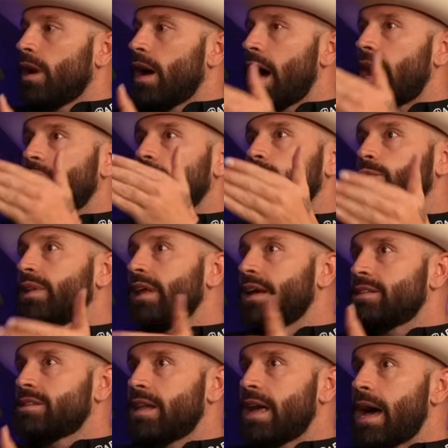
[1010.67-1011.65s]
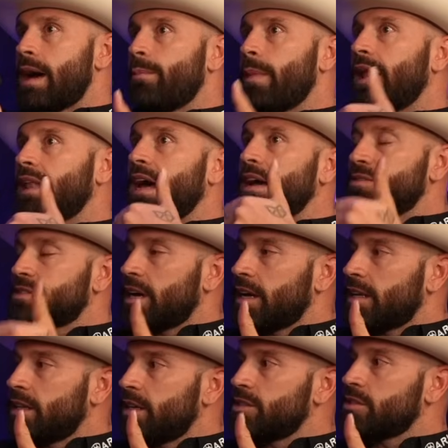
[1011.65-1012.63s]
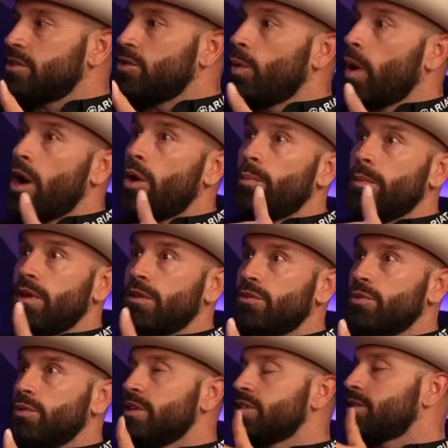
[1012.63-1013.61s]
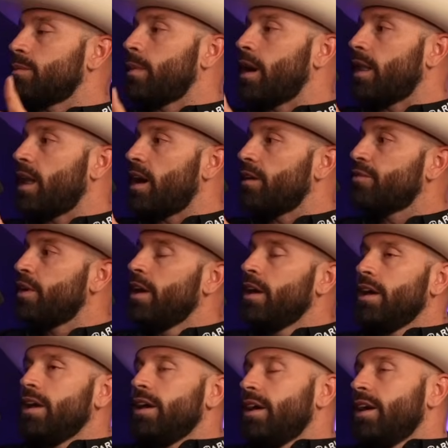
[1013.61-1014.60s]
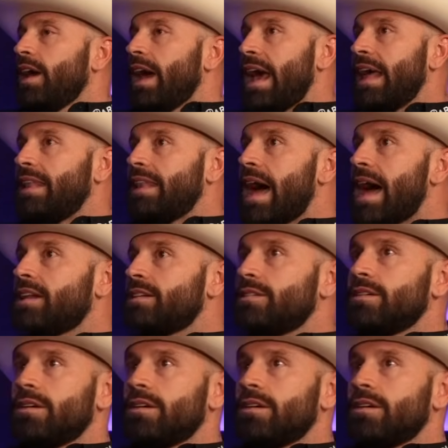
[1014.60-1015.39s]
I can relate to that. My life's like this. You helped me through this in my life. And that,